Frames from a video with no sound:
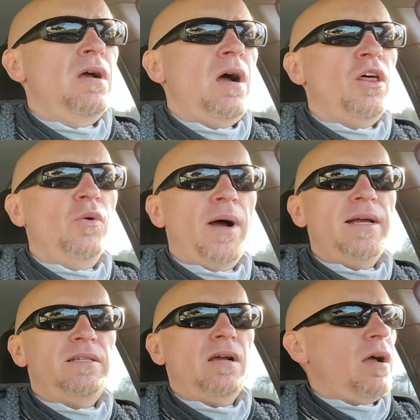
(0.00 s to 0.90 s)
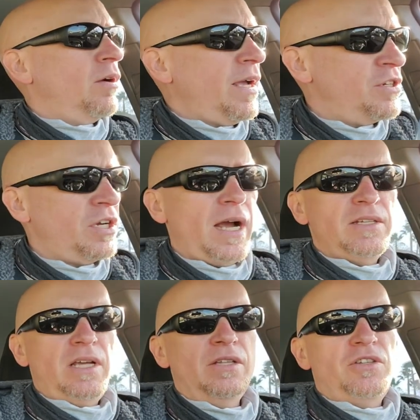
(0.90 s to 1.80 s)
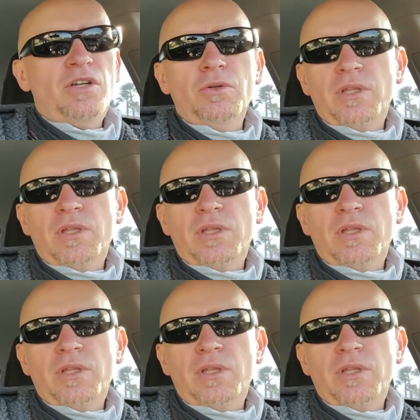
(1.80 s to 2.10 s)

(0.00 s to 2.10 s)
Otherwise, I'll catch you guys again soon.